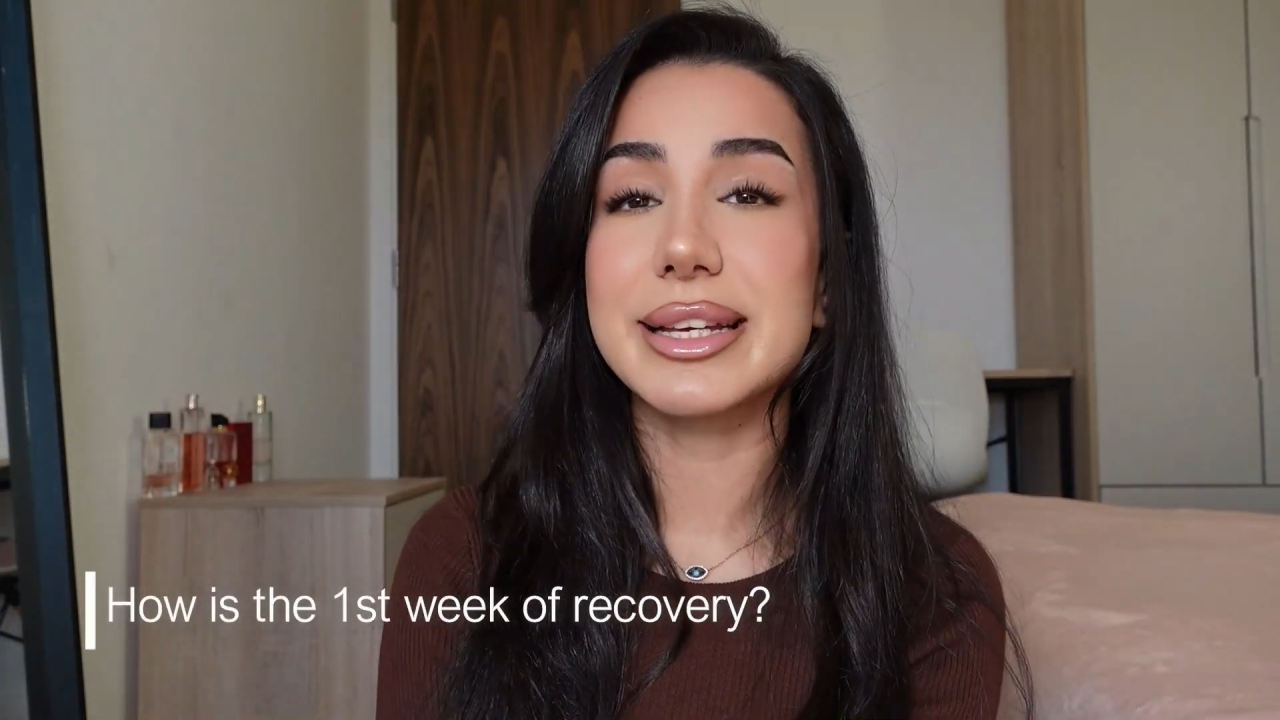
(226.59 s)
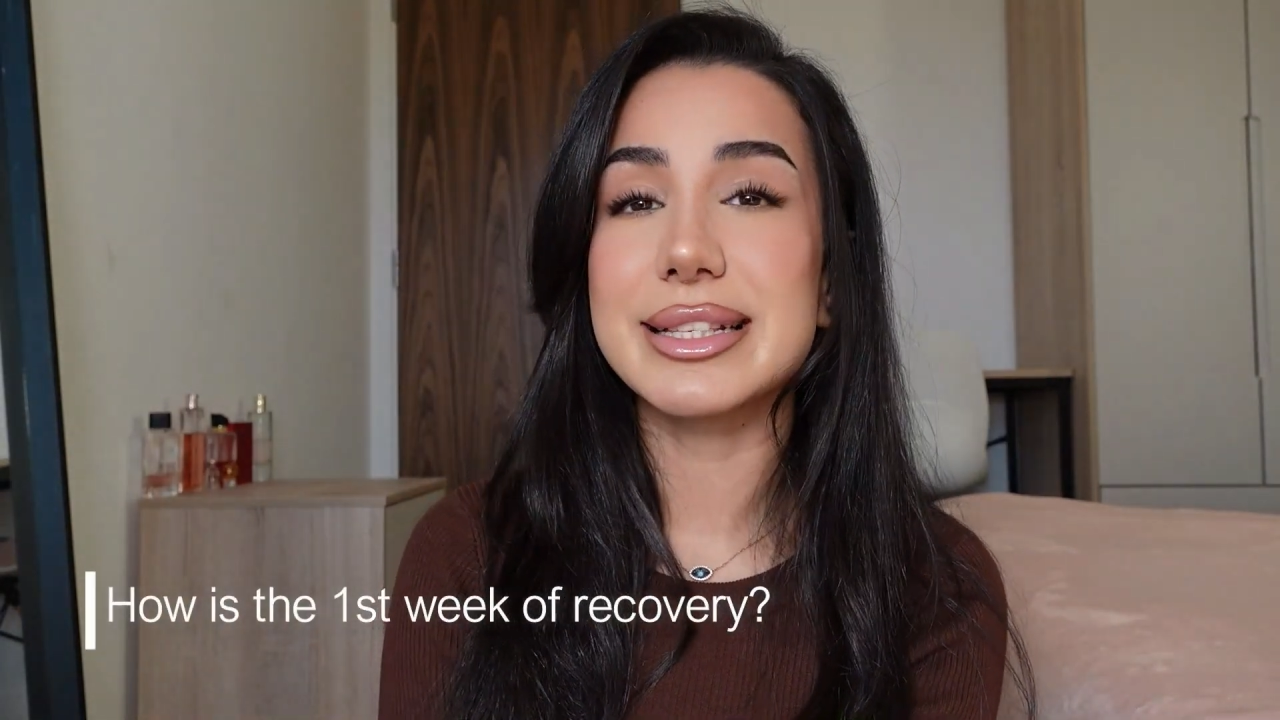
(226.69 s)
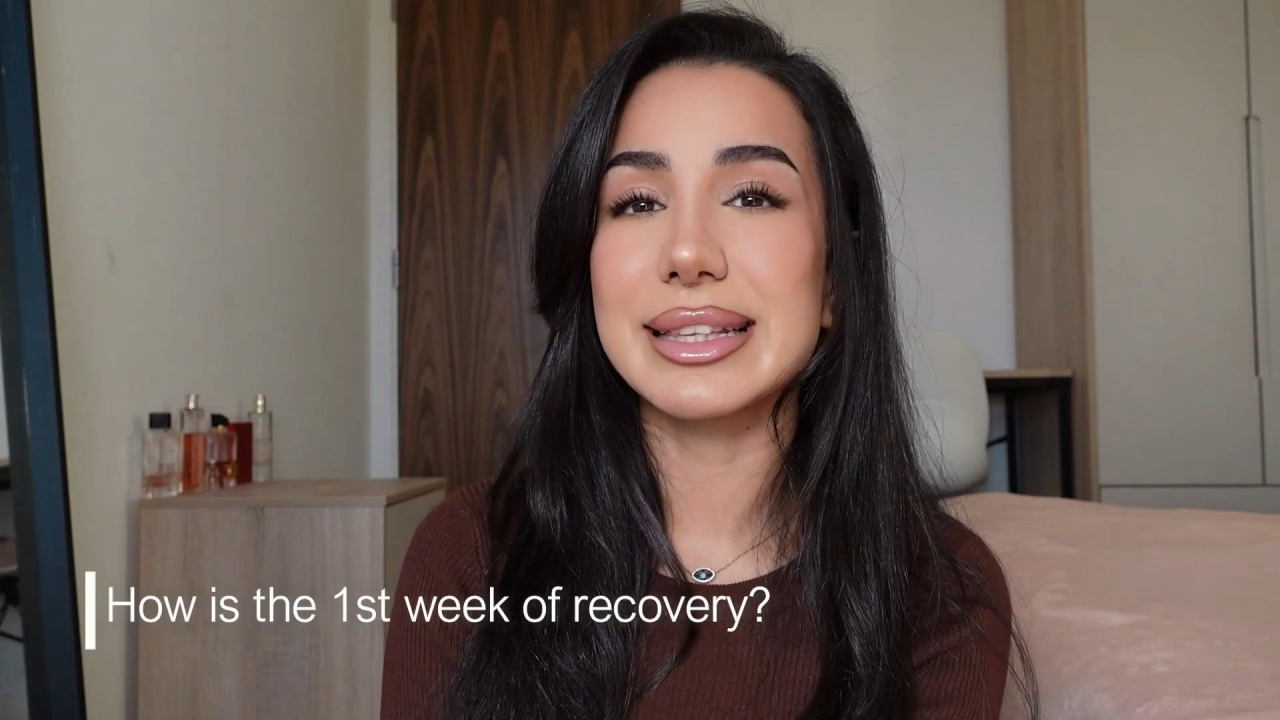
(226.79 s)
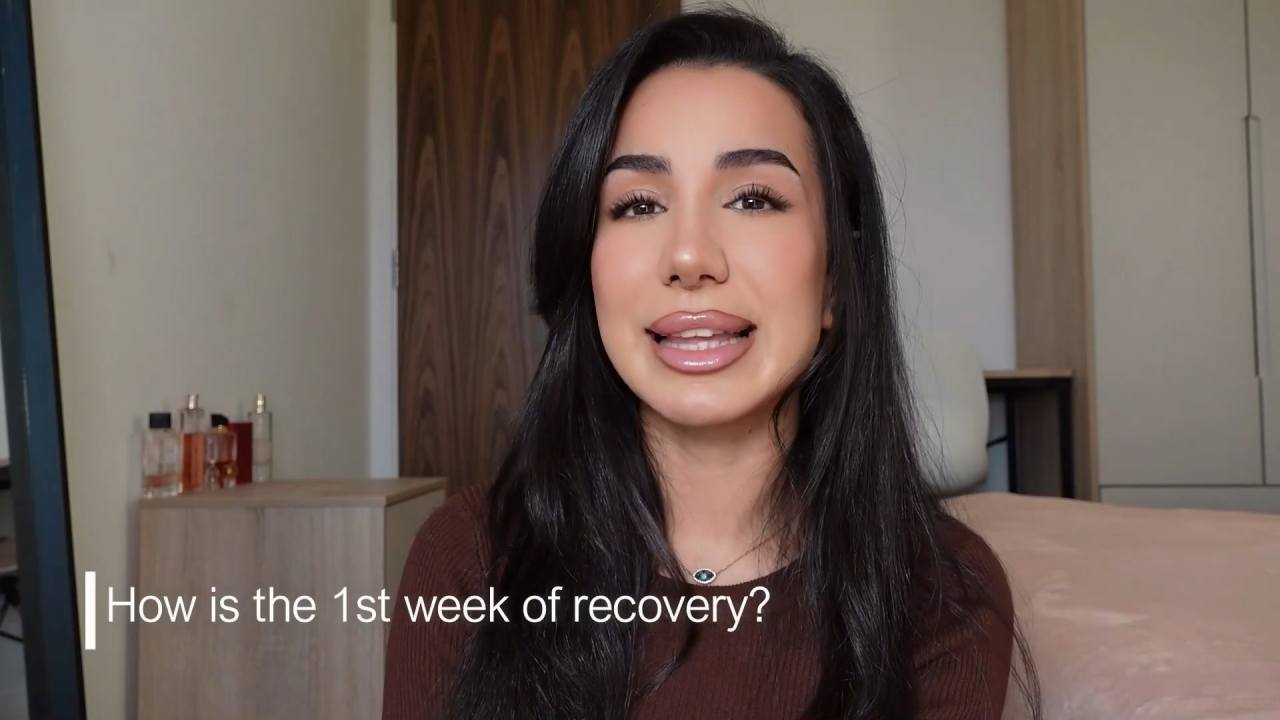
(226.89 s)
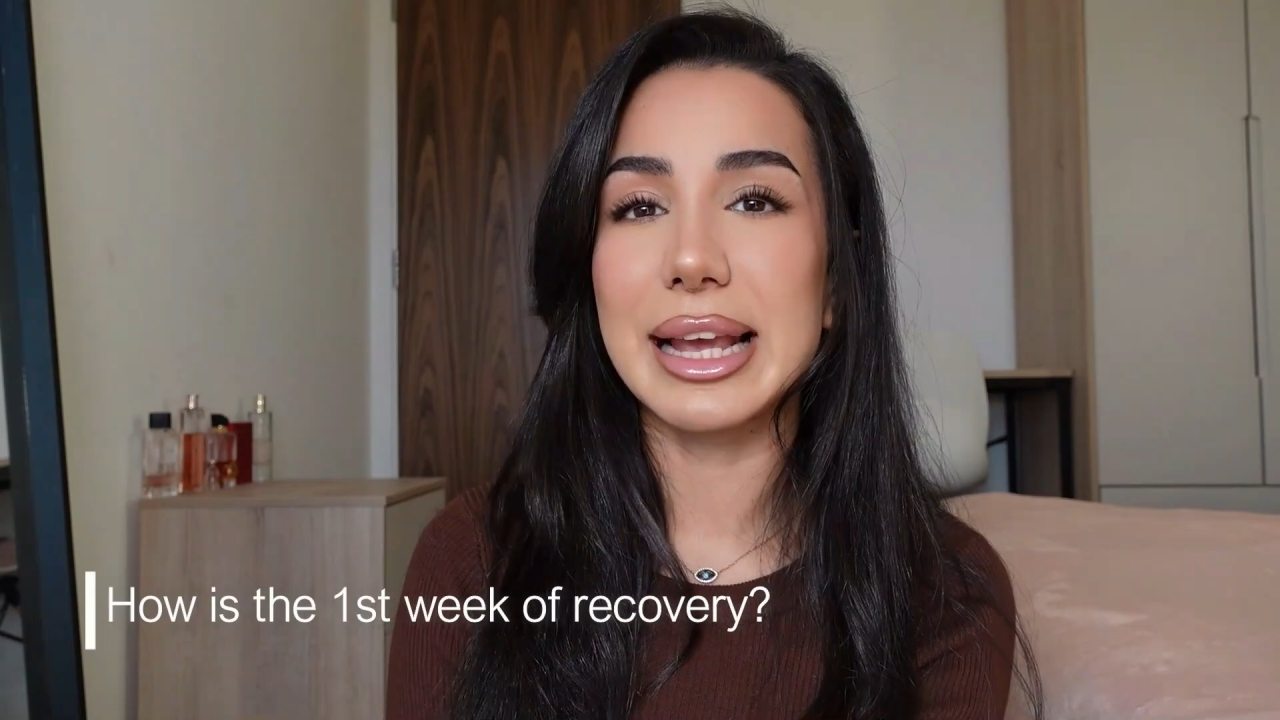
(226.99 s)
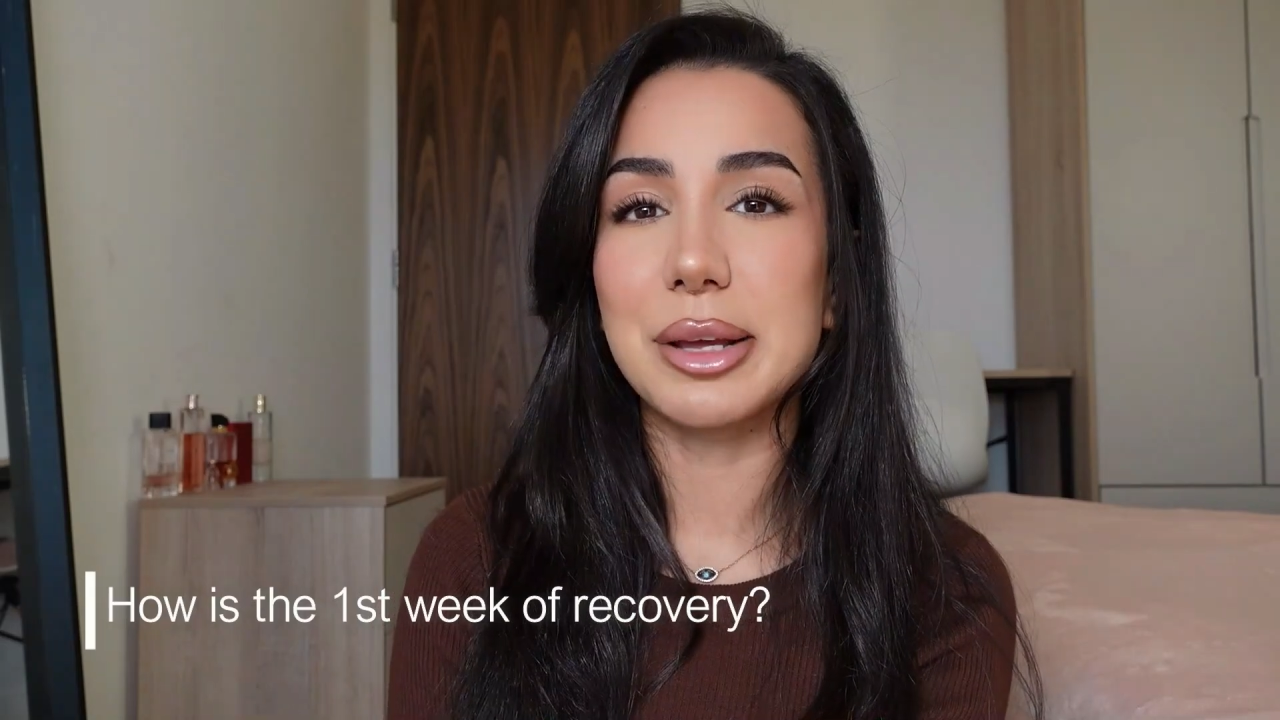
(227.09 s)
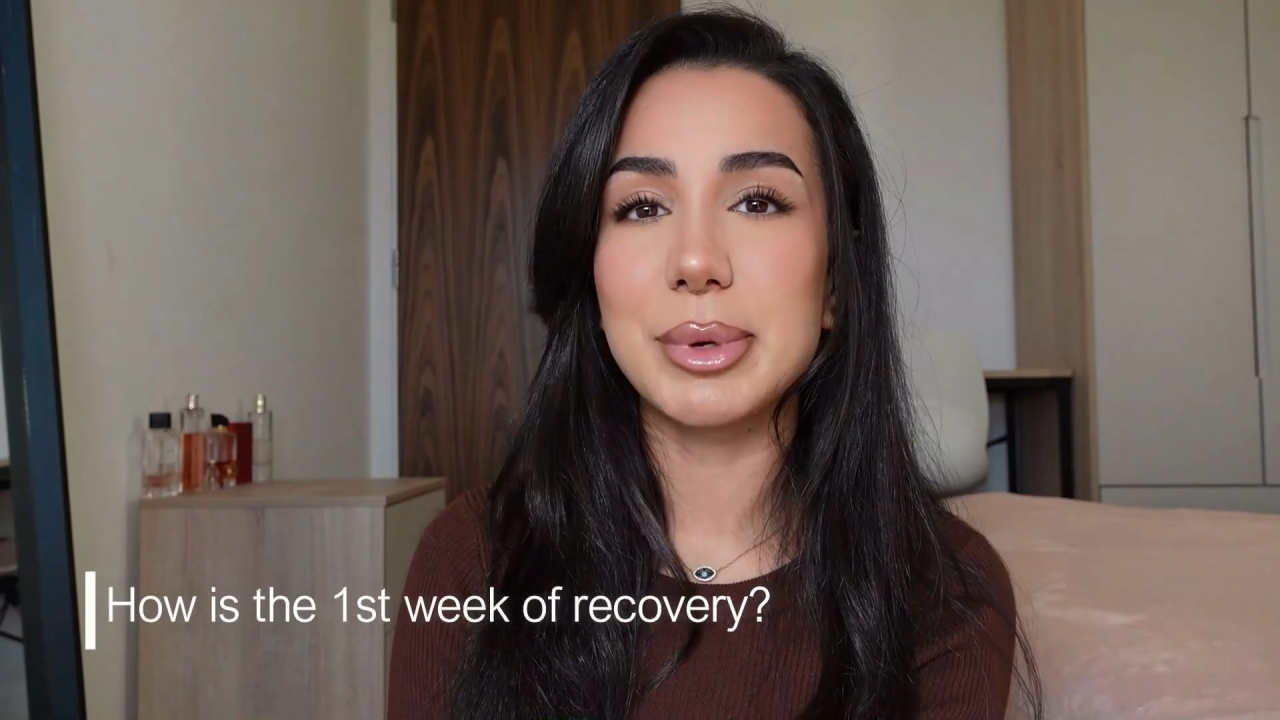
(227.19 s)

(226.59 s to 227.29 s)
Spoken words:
Is it like